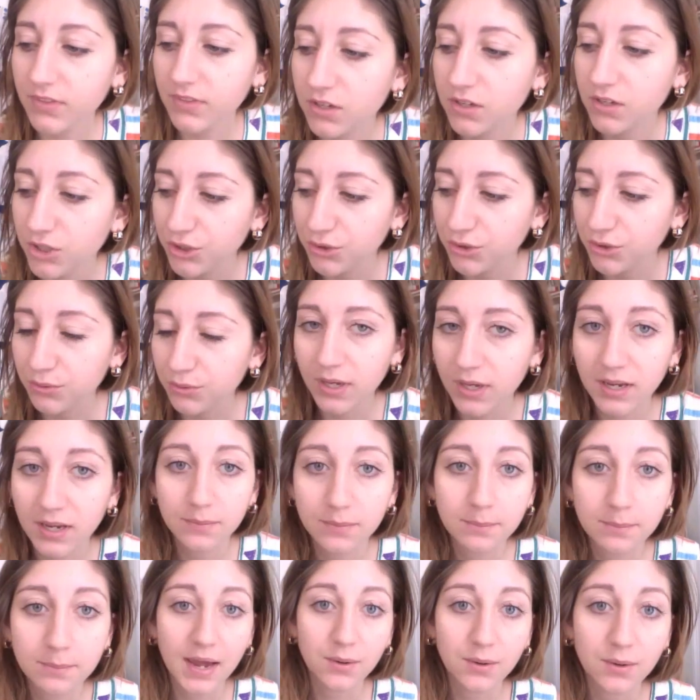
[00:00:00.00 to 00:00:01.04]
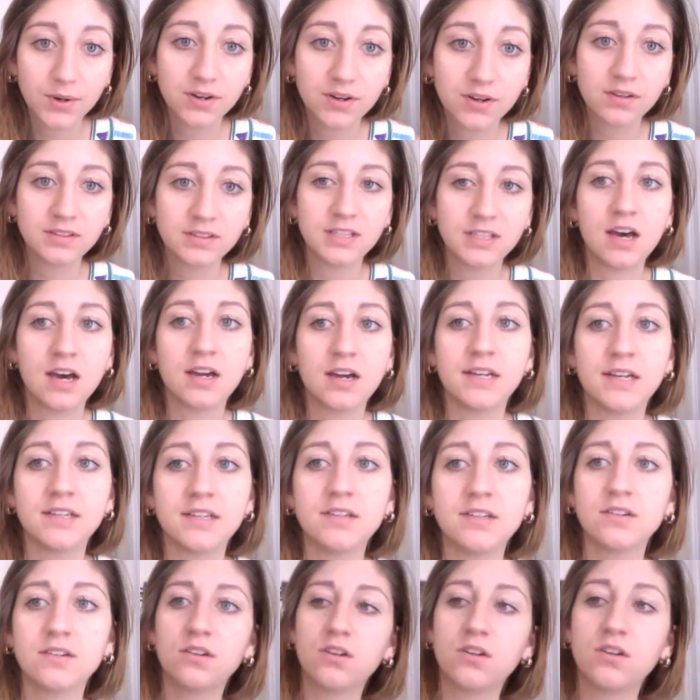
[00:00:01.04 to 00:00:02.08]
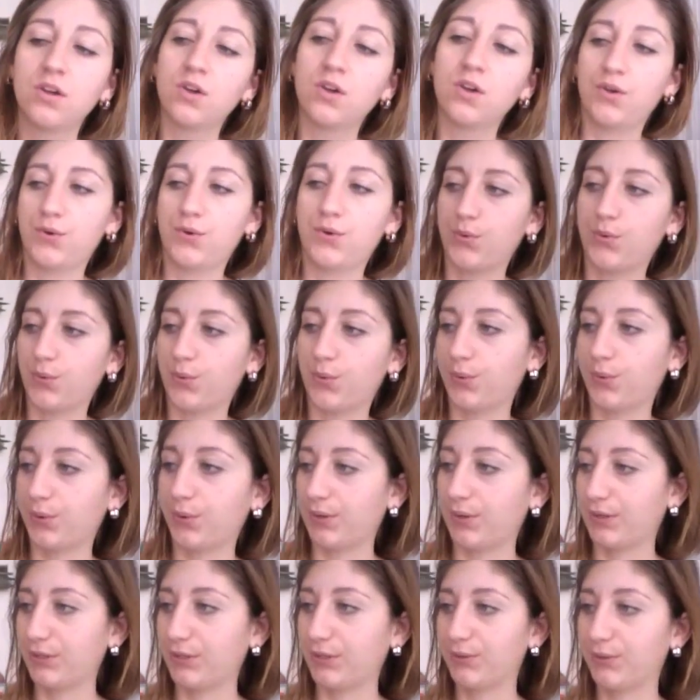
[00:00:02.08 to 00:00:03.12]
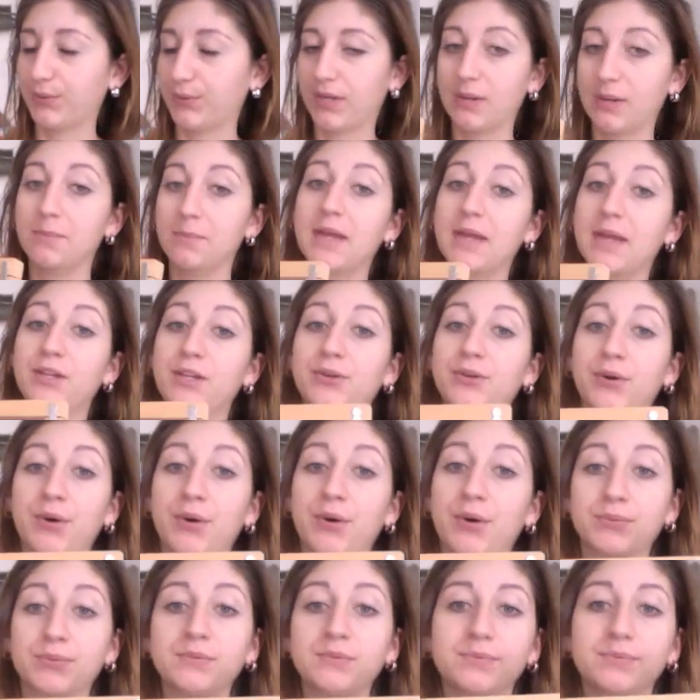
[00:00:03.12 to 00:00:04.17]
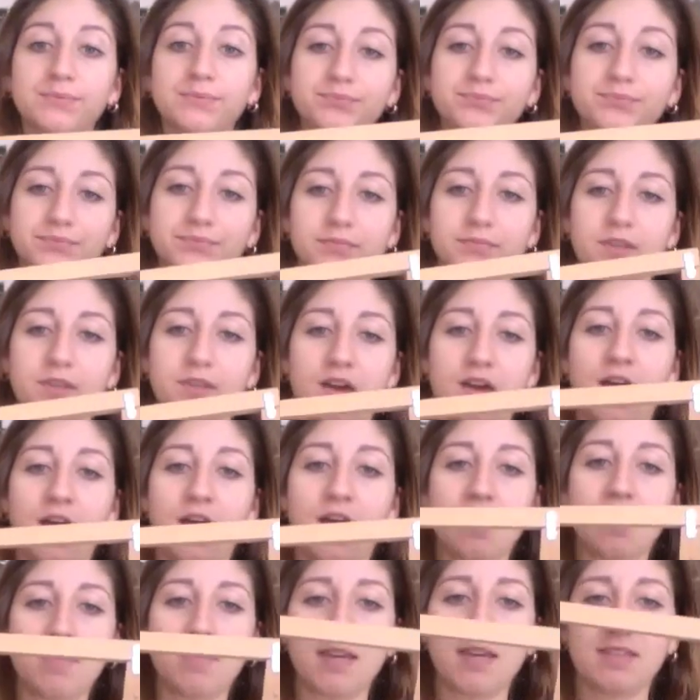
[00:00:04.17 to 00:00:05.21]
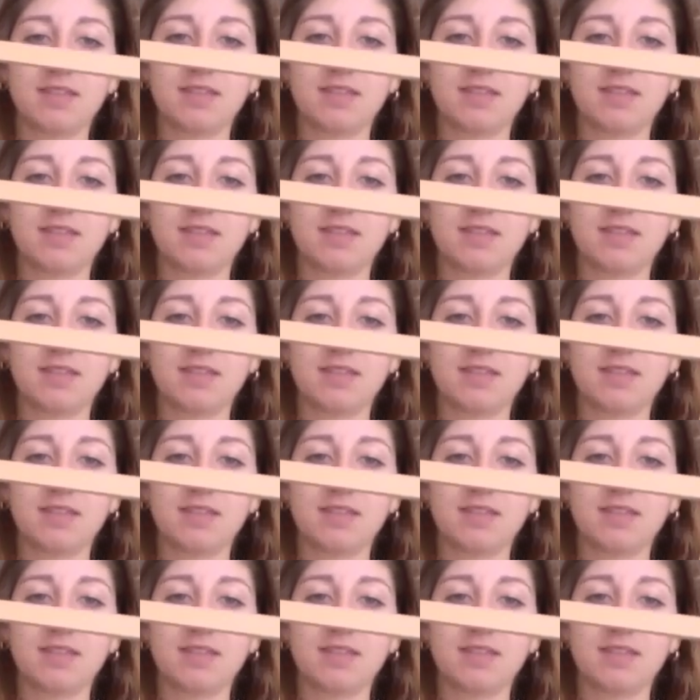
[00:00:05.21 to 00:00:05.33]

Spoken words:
you can buy one online or you can make your own. I made